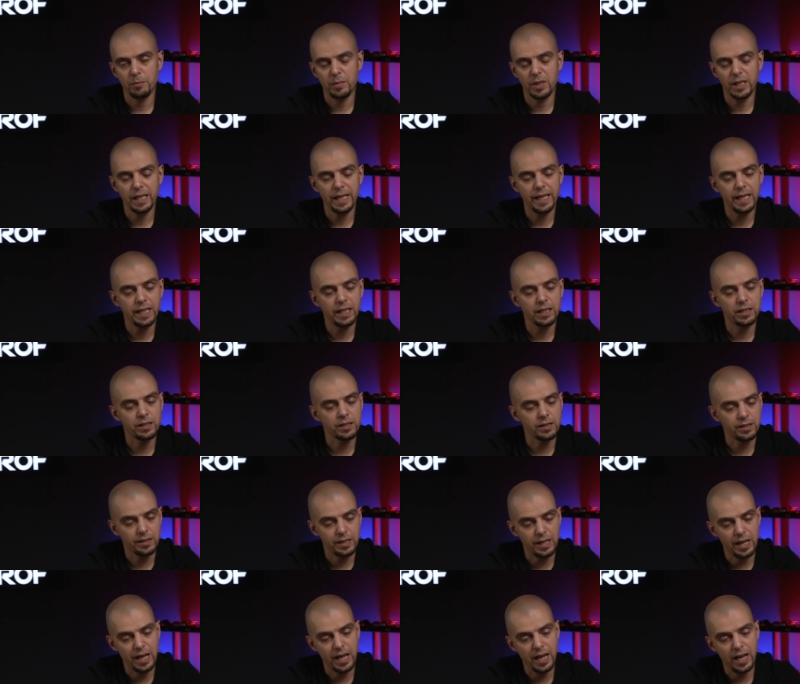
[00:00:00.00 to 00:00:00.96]
blade
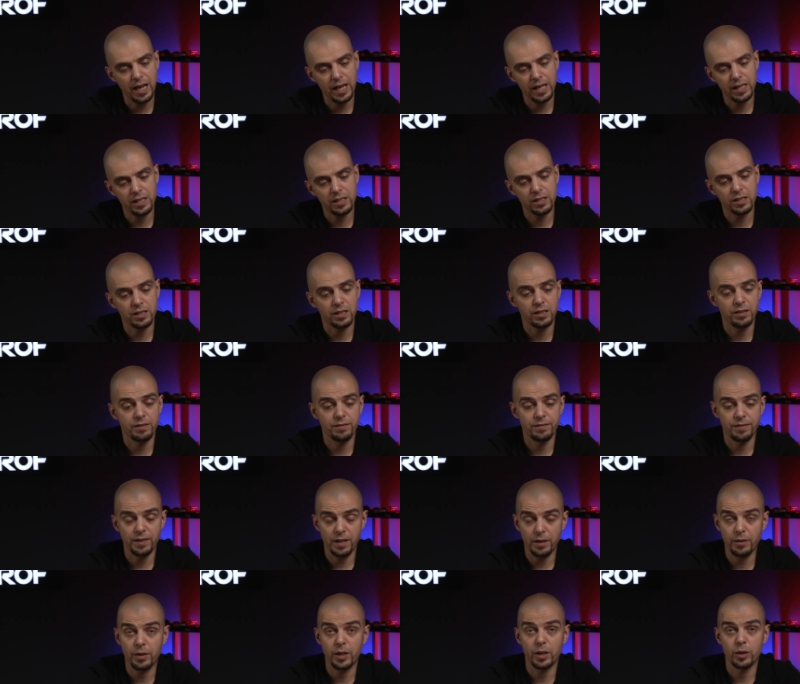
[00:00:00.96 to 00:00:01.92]
has a
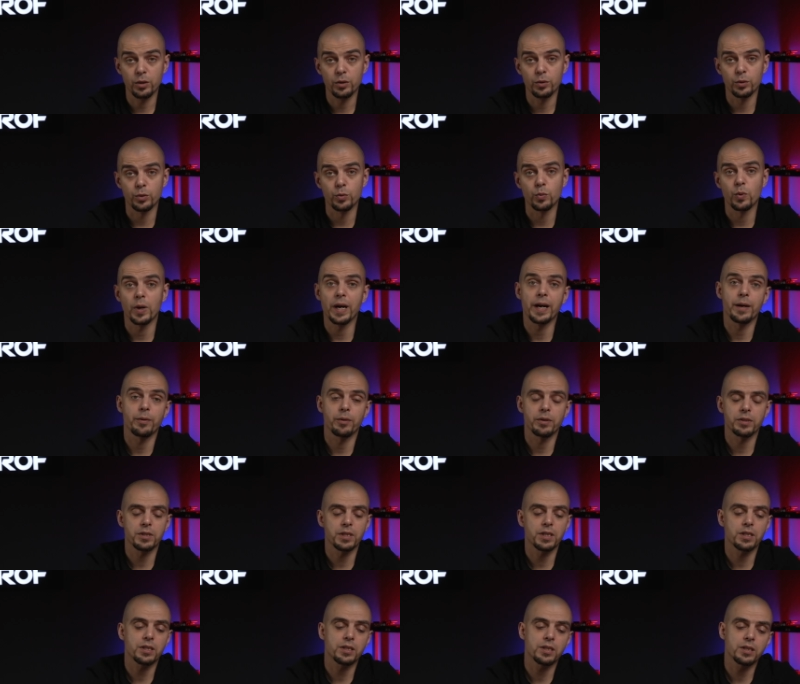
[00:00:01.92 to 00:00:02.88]
very good wear
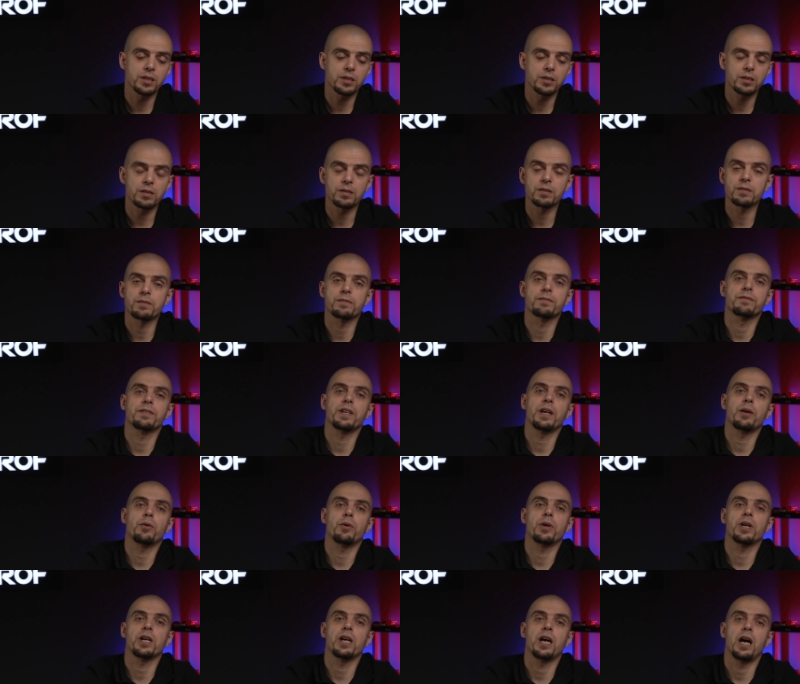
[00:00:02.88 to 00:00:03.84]
resistance,
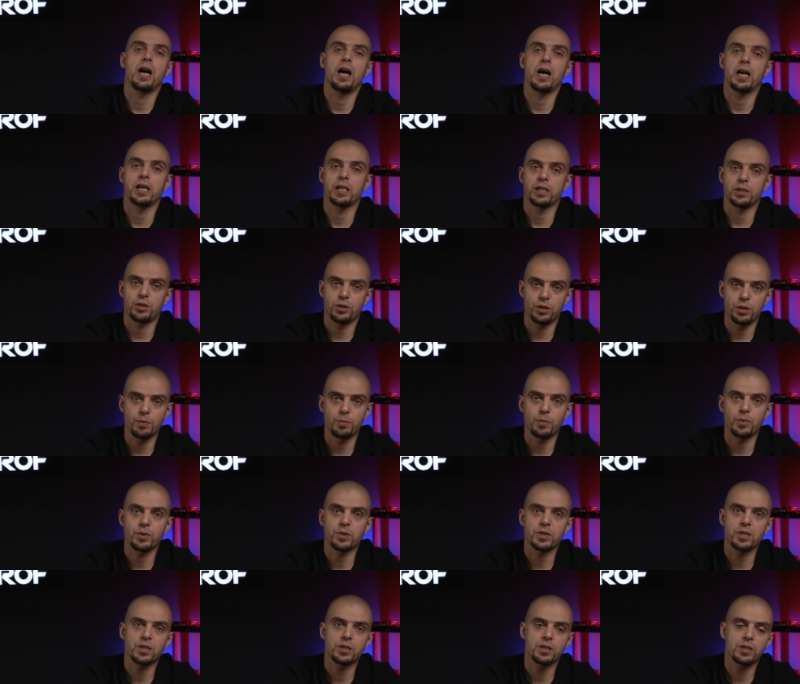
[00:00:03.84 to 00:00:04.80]
very high chip
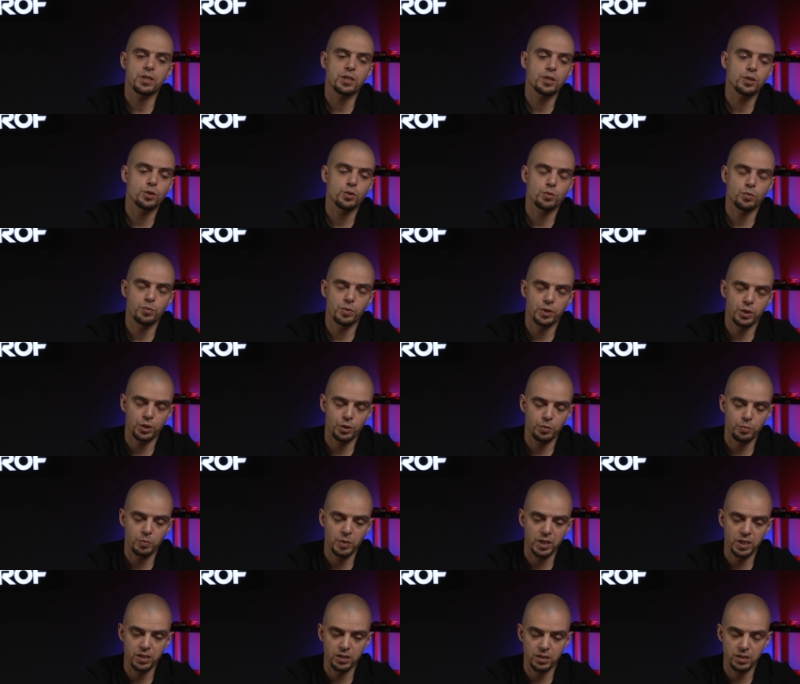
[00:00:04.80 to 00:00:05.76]
resistance, which
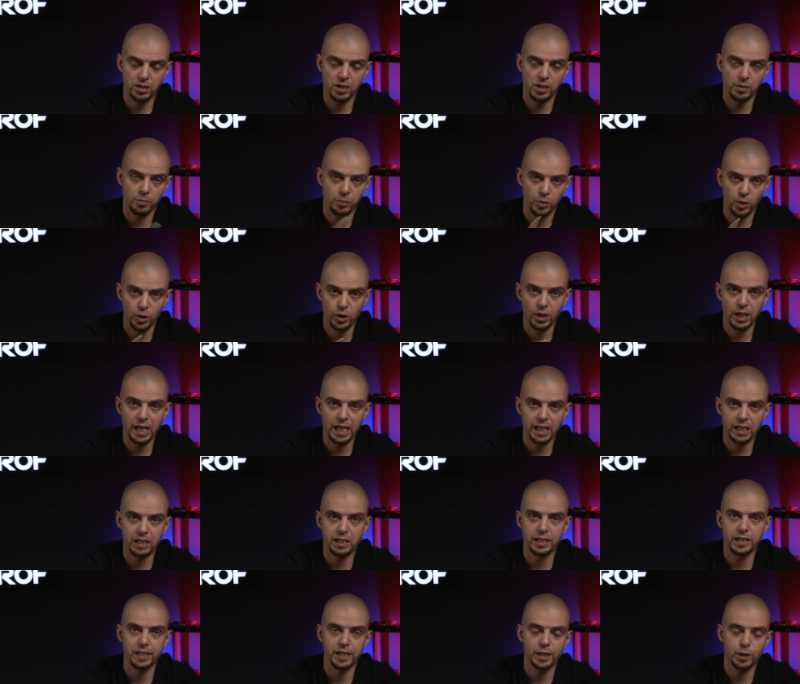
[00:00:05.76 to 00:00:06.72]
means that more
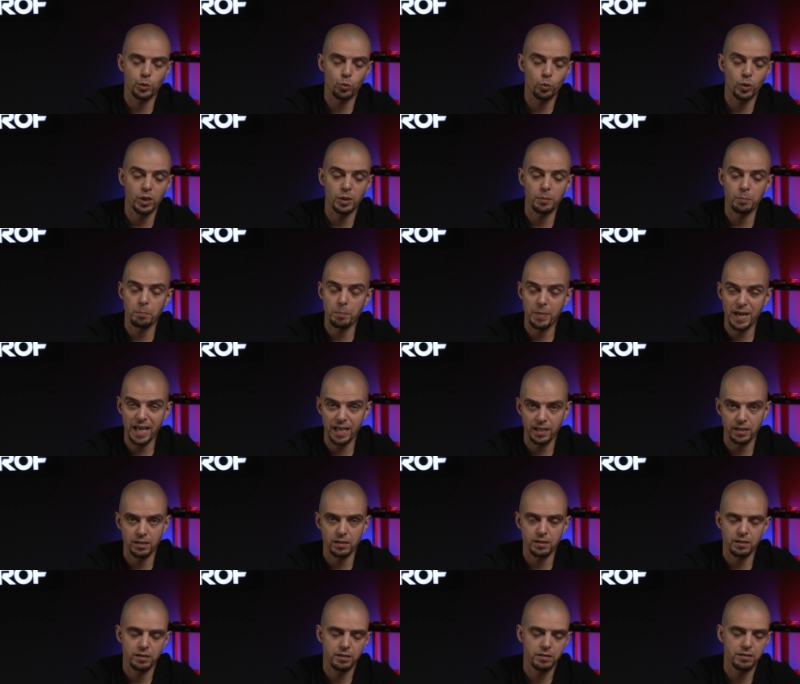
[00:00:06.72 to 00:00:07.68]
likely it will
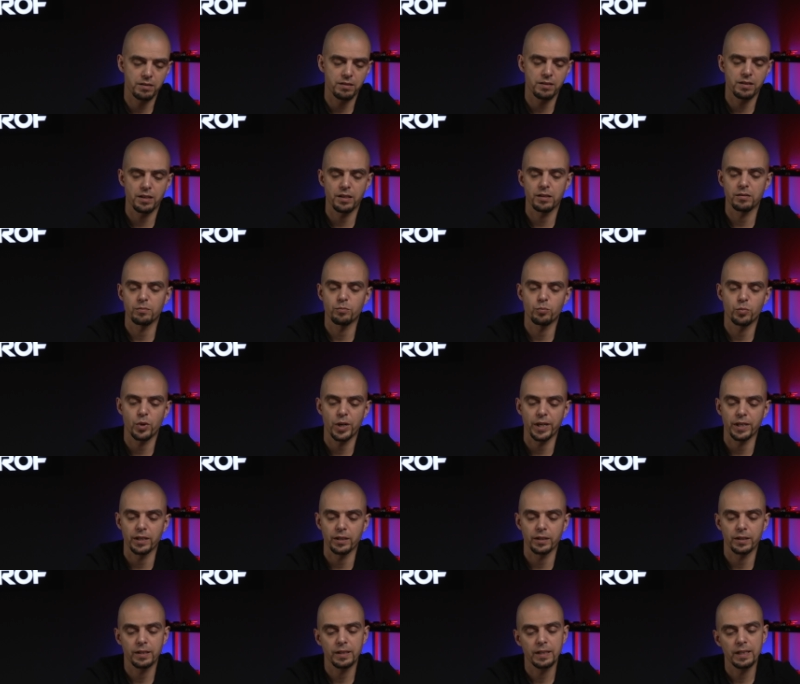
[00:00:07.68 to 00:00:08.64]
bend than
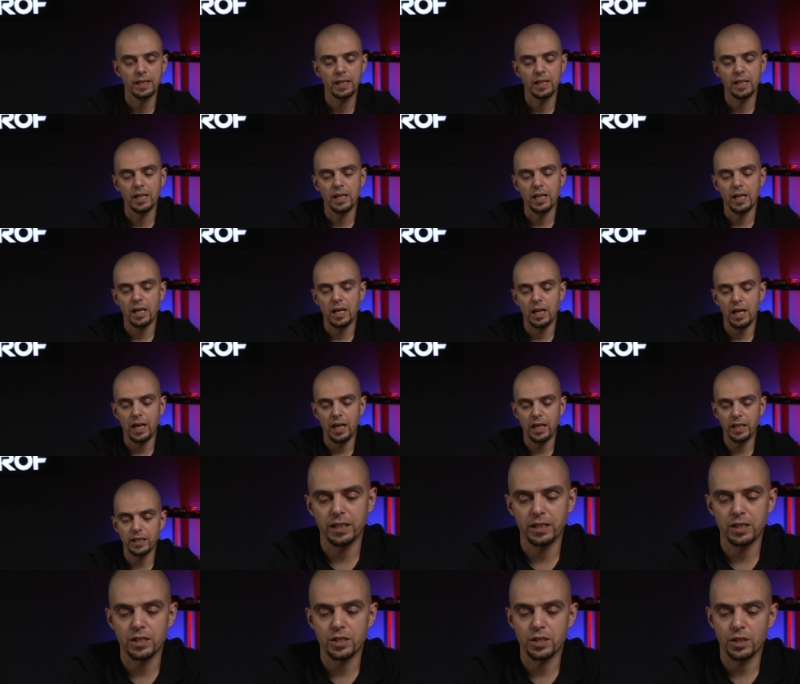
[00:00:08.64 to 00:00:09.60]
break.
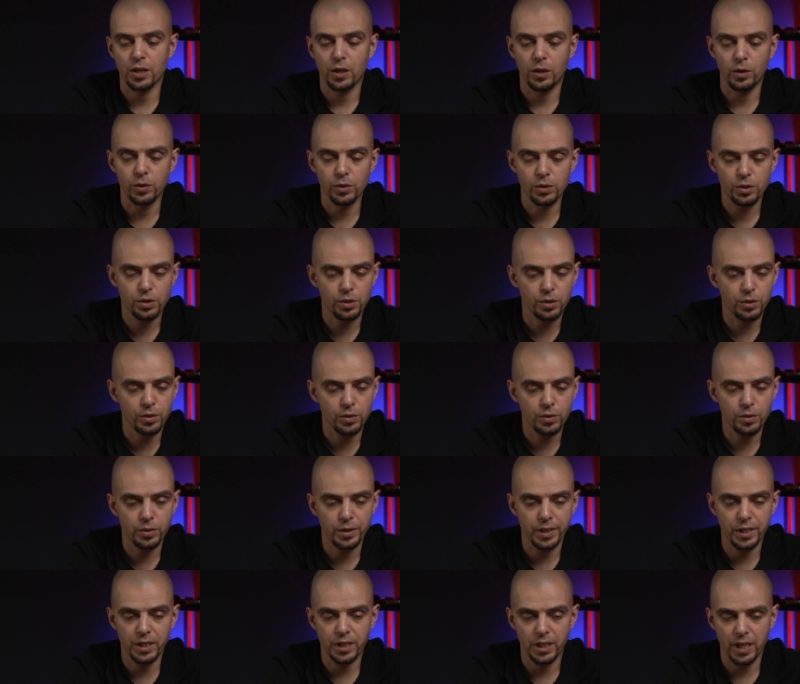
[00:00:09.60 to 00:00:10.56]
And
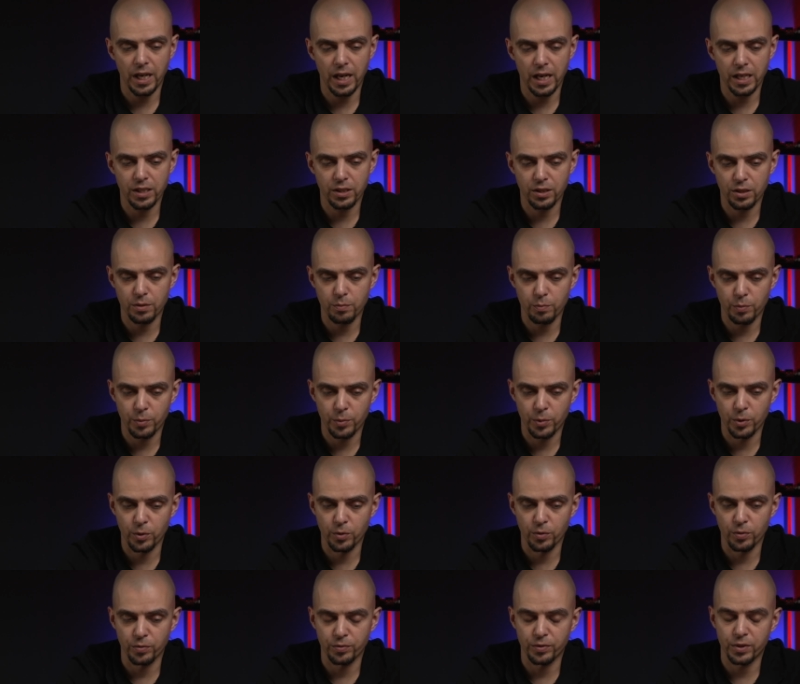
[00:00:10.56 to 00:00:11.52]
also it has
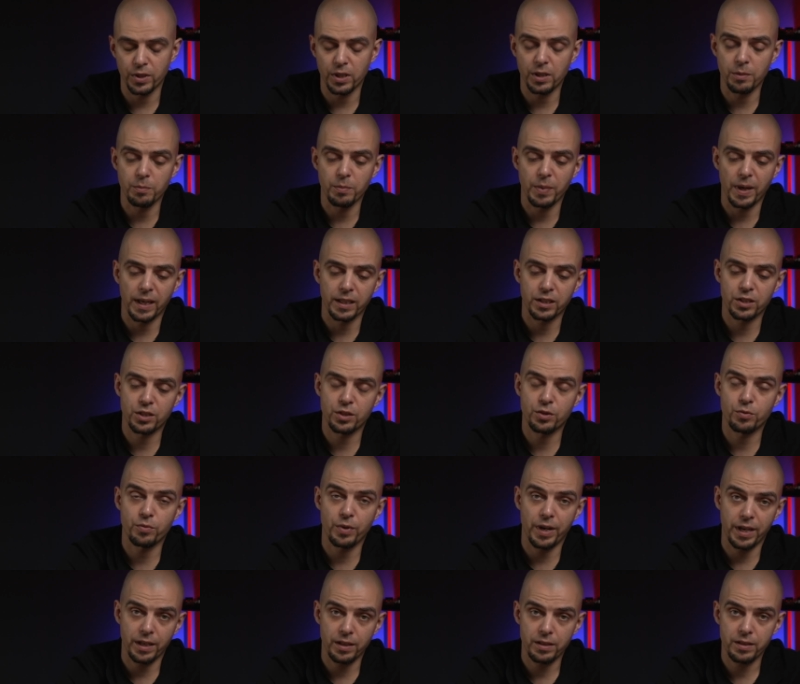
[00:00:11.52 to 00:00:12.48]
improved impact
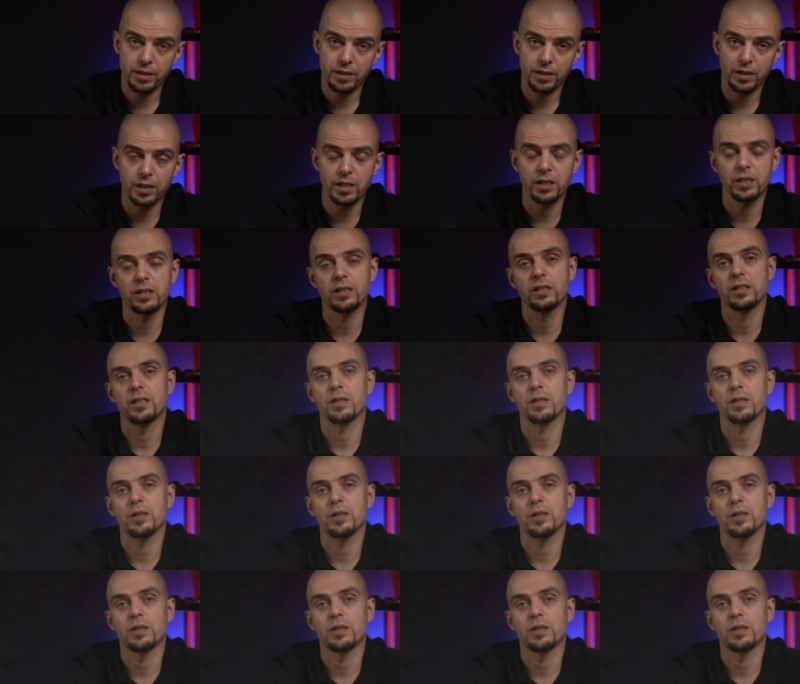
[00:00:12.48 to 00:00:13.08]
strength in